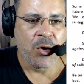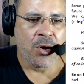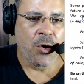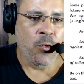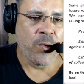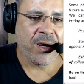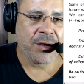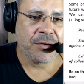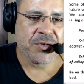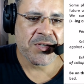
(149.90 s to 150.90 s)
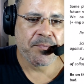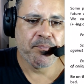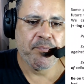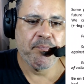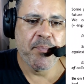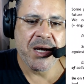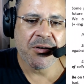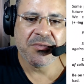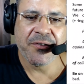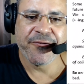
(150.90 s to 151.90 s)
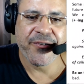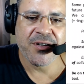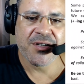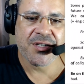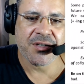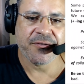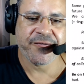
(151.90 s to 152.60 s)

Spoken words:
We can use be on the verge of,